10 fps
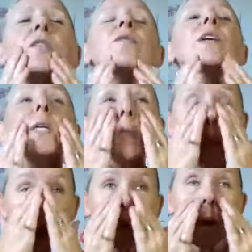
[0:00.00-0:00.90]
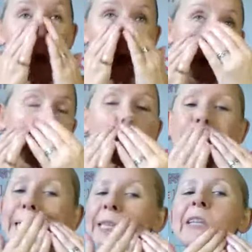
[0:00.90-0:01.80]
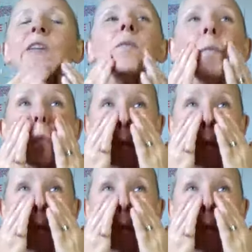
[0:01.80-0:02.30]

your face and gently,